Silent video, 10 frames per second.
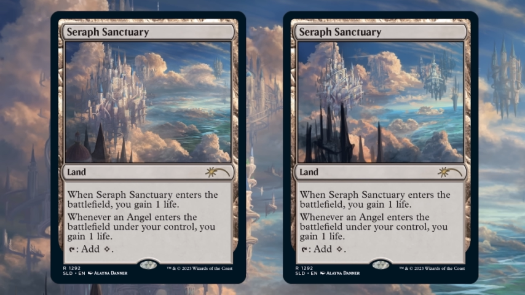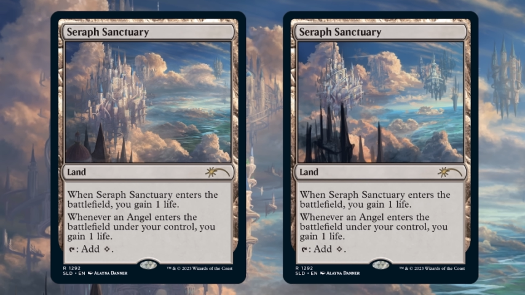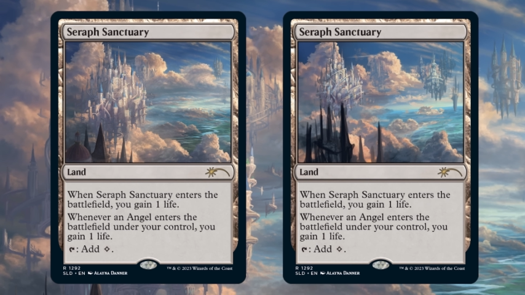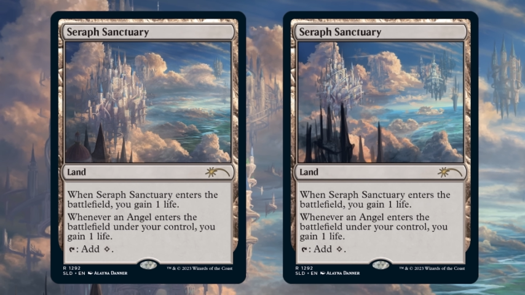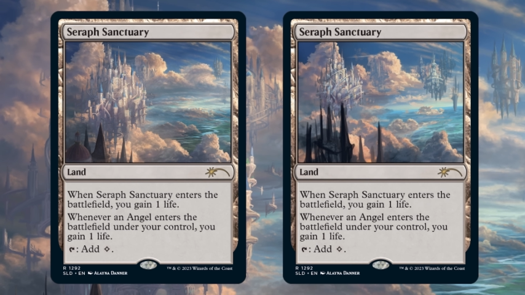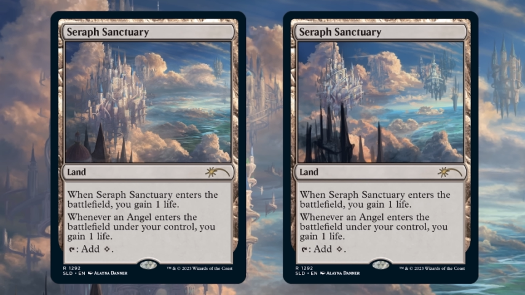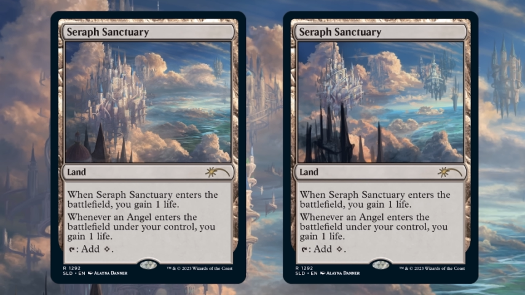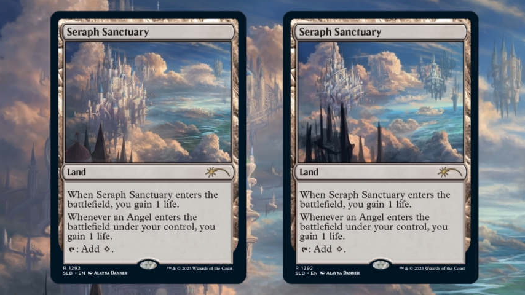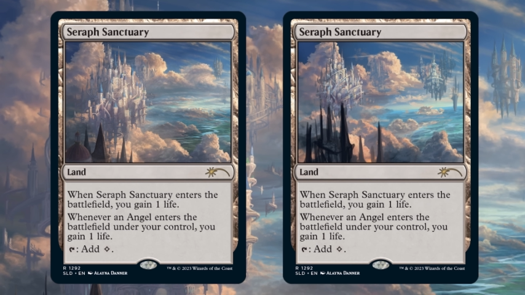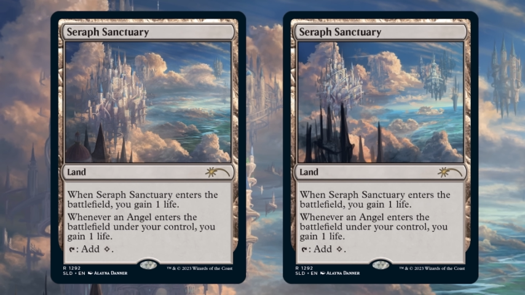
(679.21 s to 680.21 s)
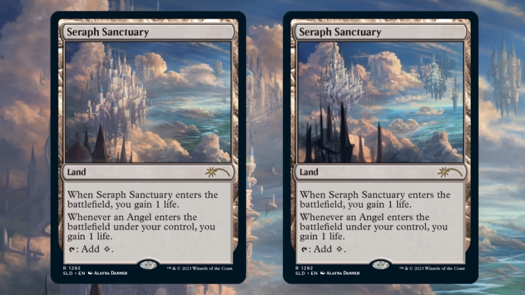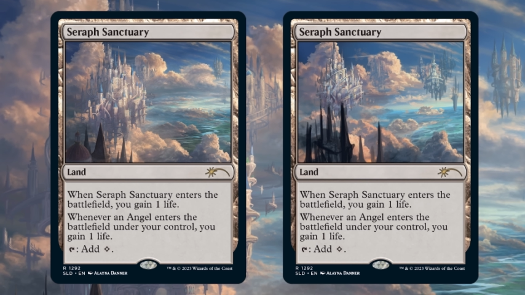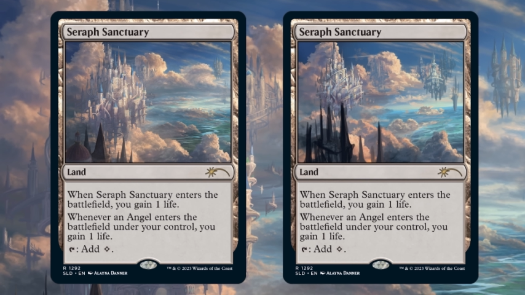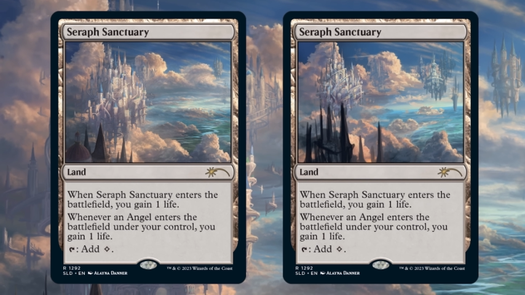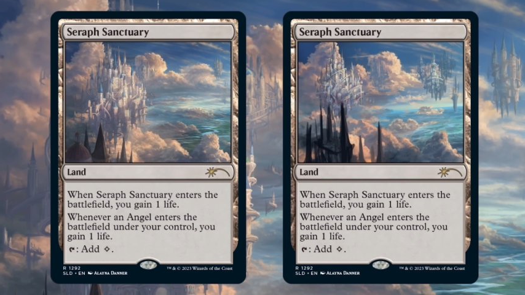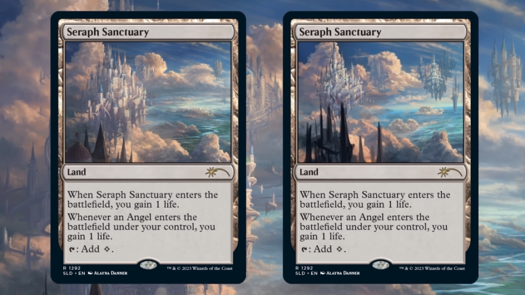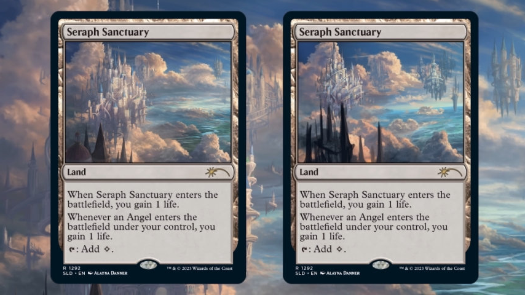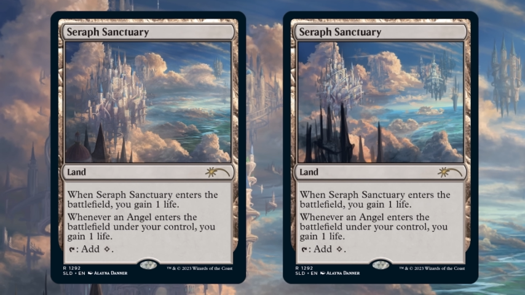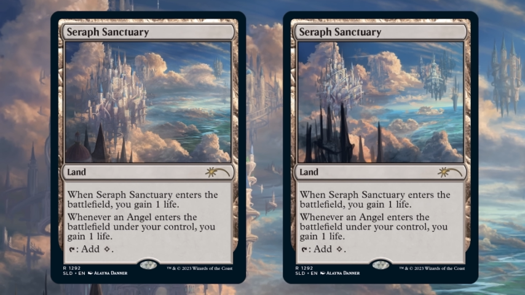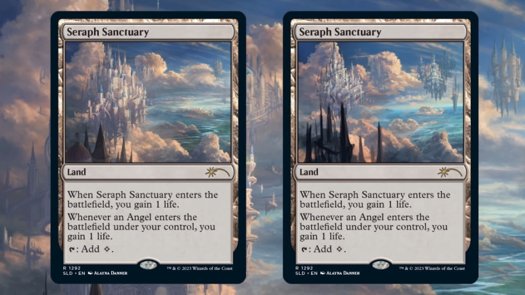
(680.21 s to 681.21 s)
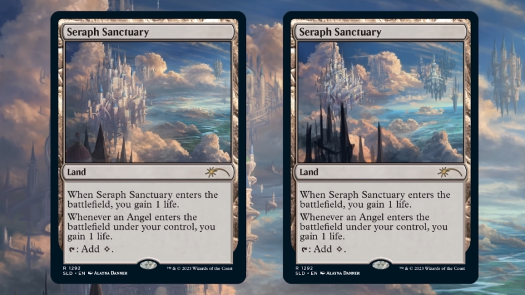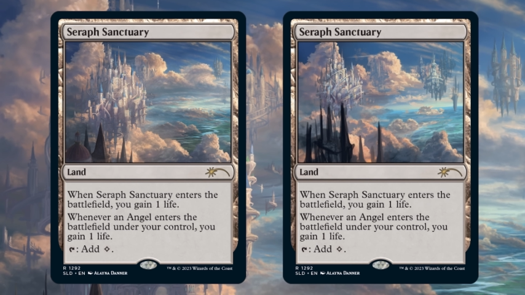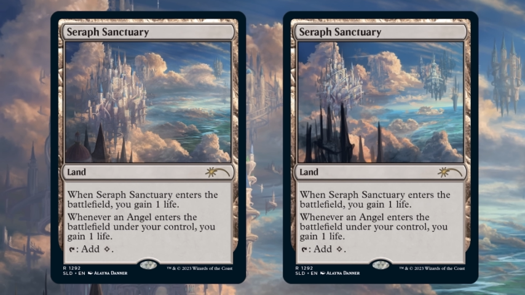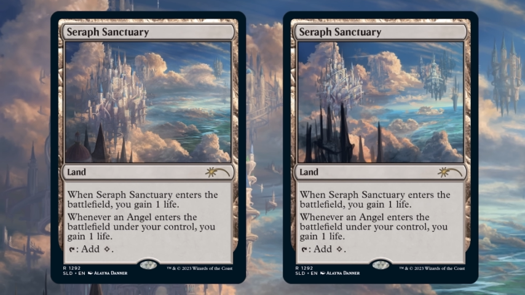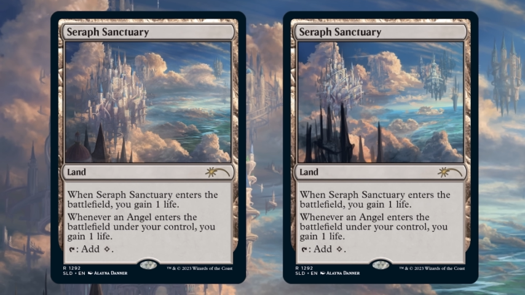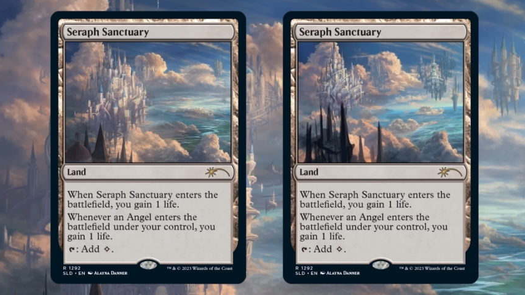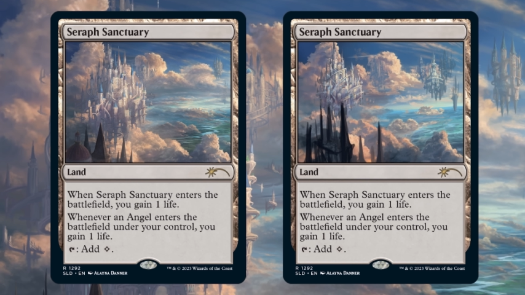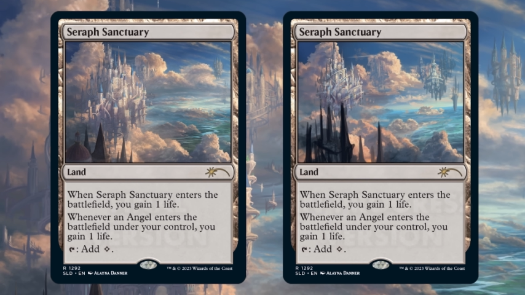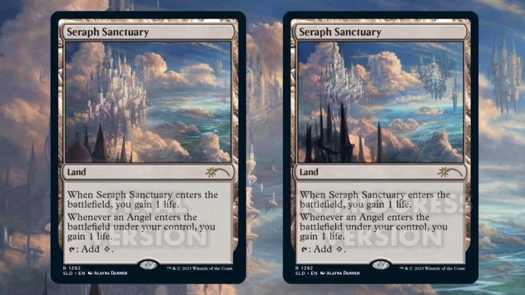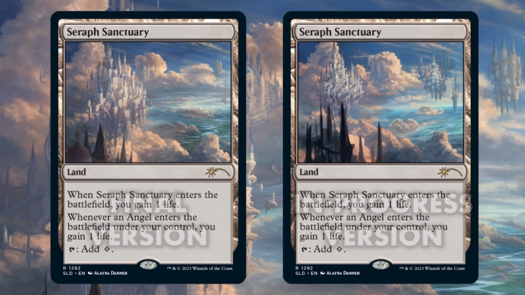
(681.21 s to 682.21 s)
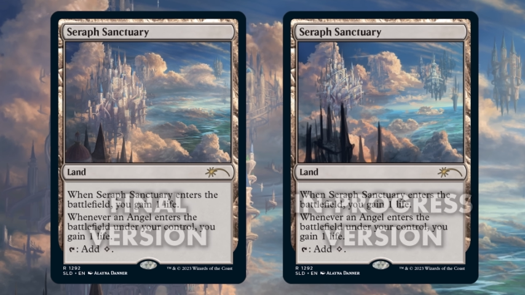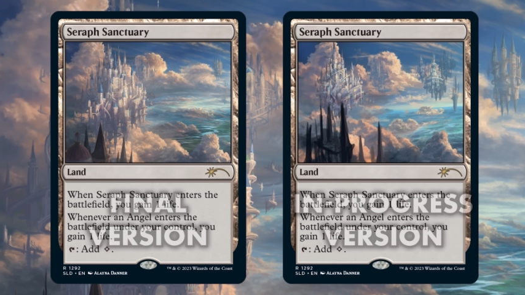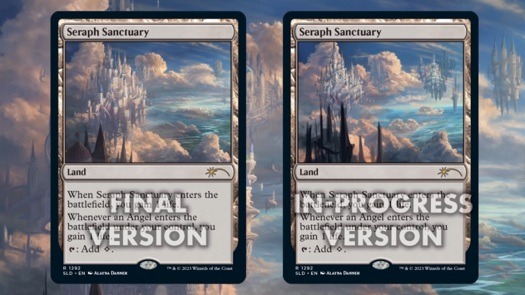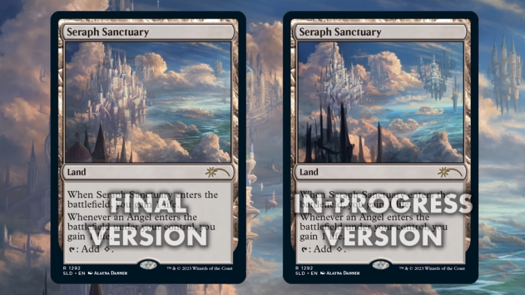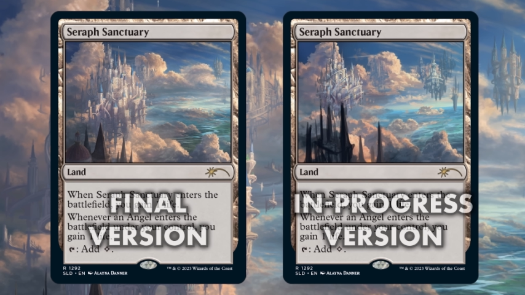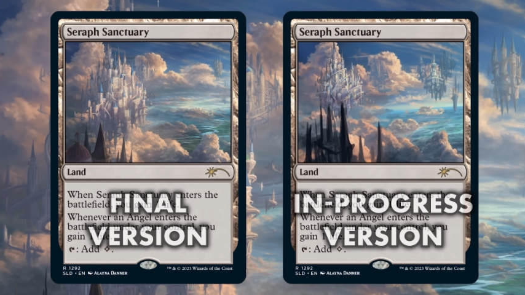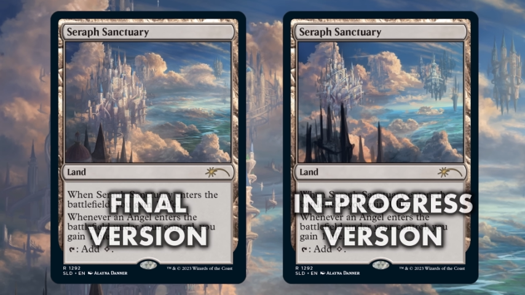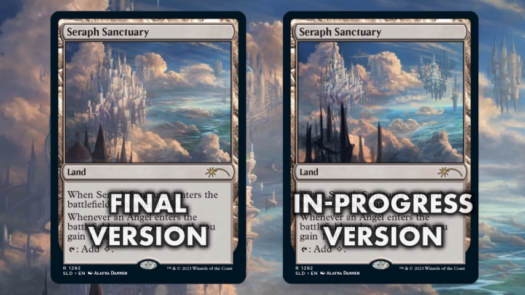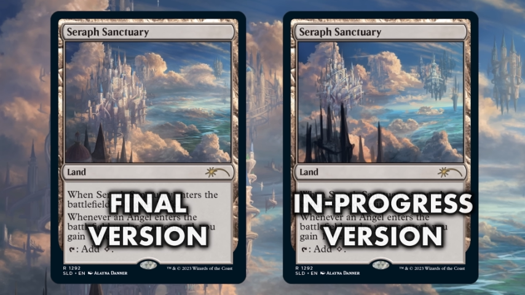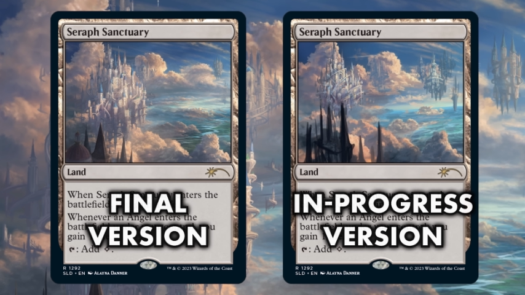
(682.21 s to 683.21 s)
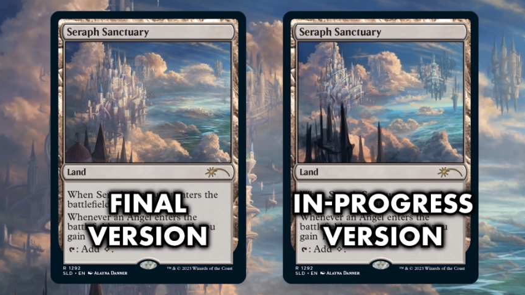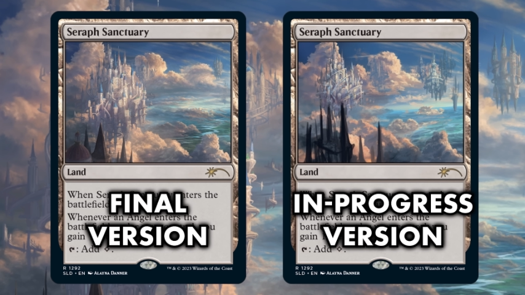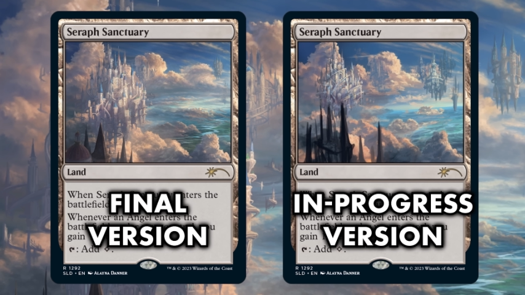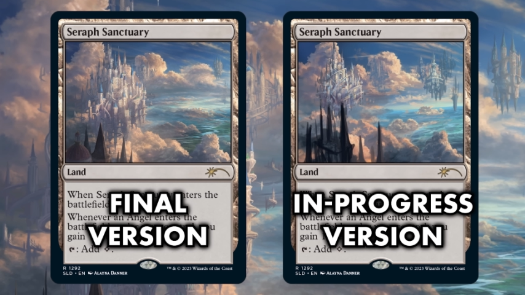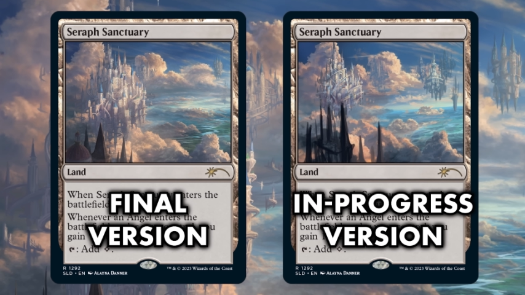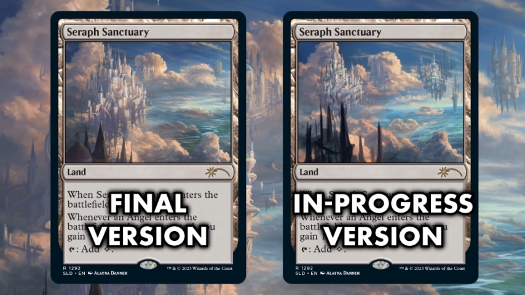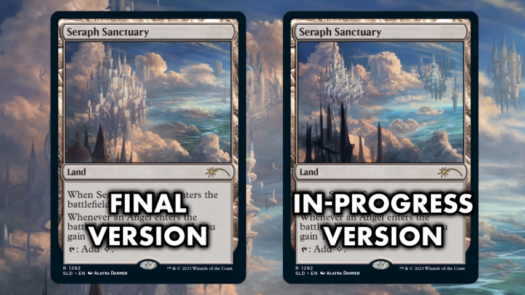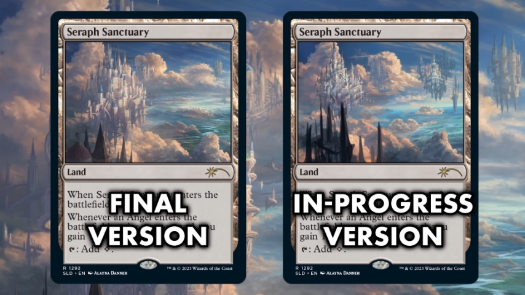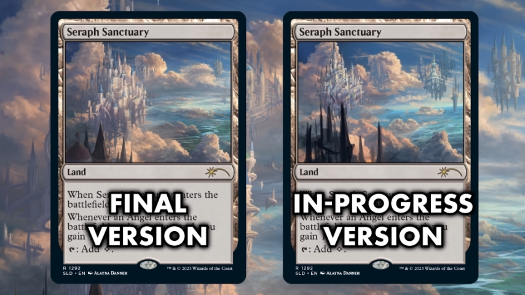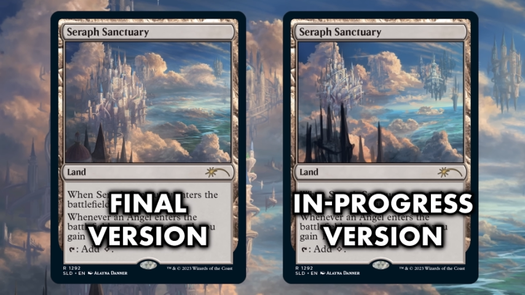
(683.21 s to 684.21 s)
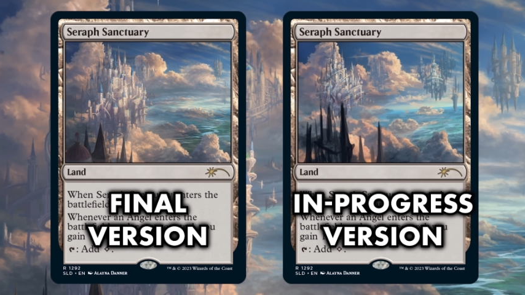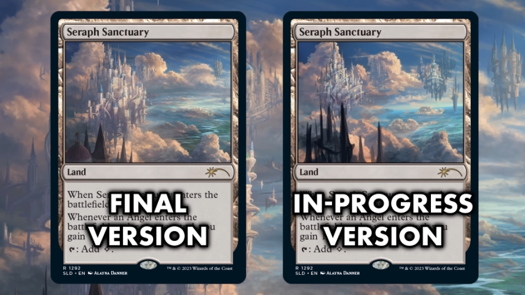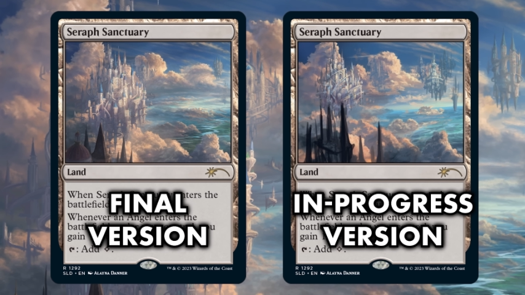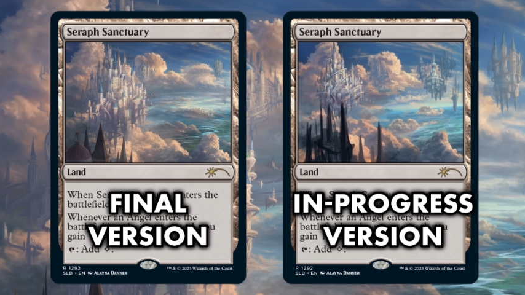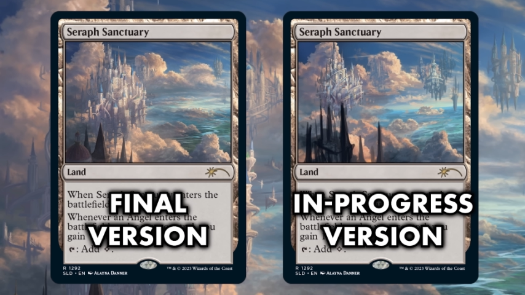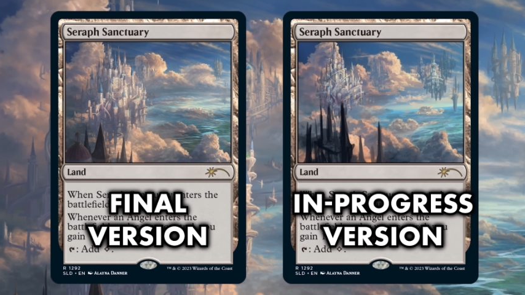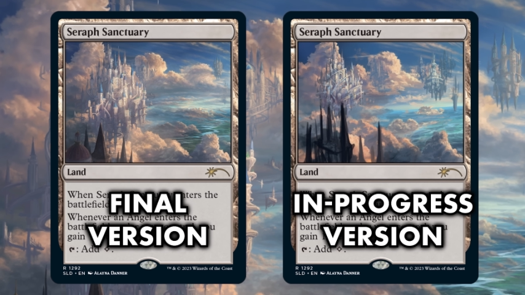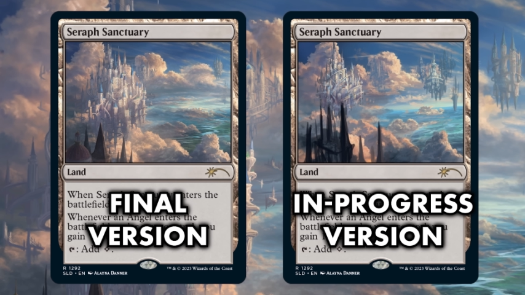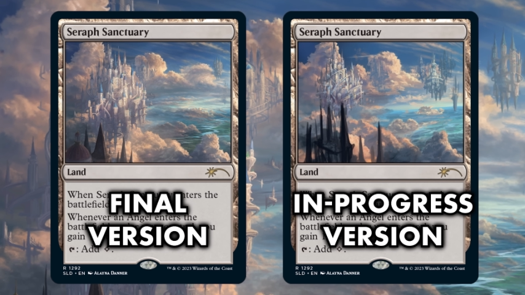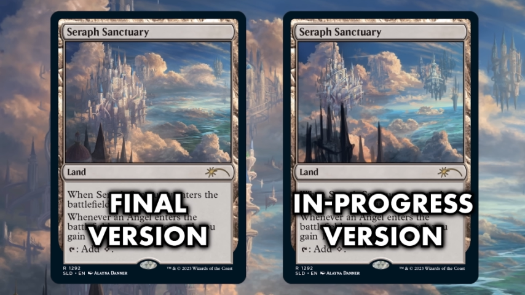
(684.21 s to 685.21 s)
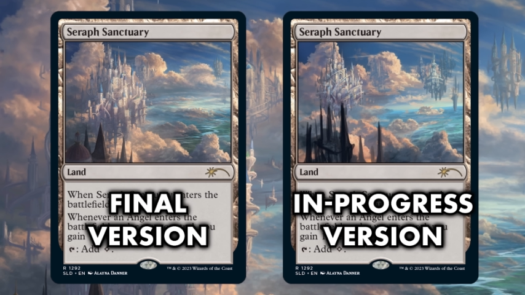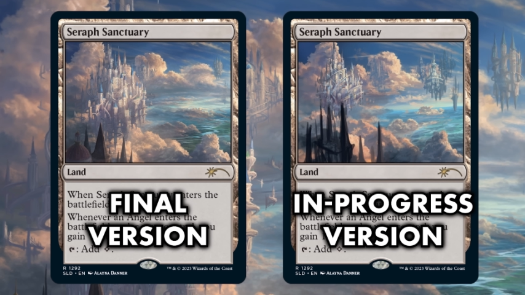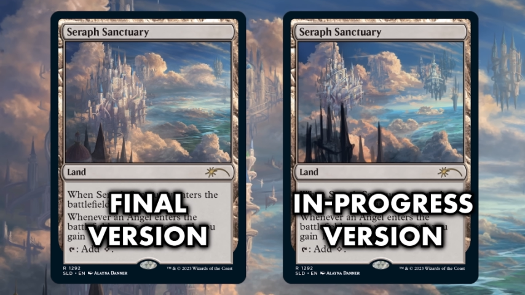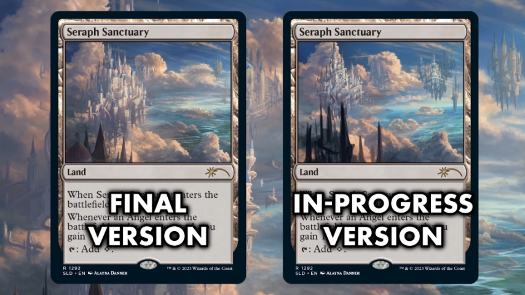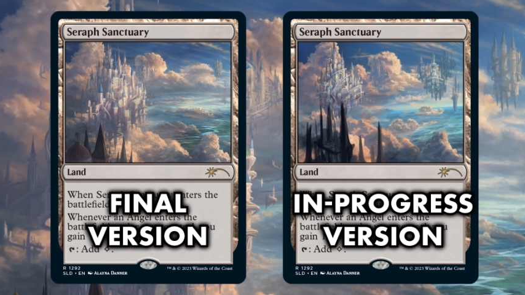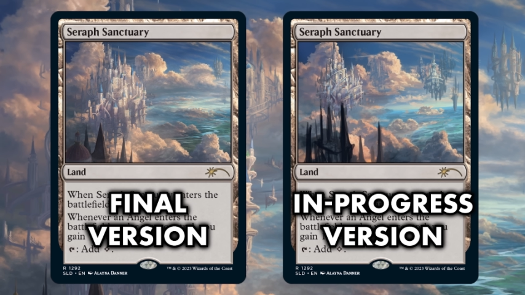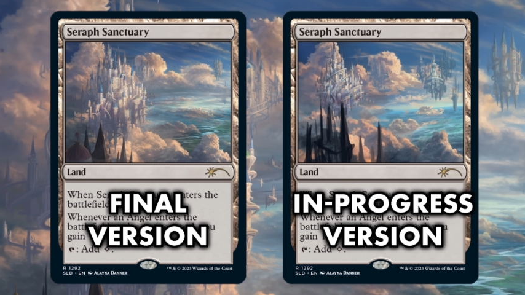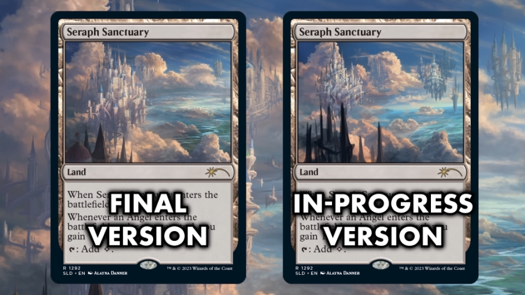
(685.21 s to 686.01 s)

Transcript: Nobody's mouth can be seen.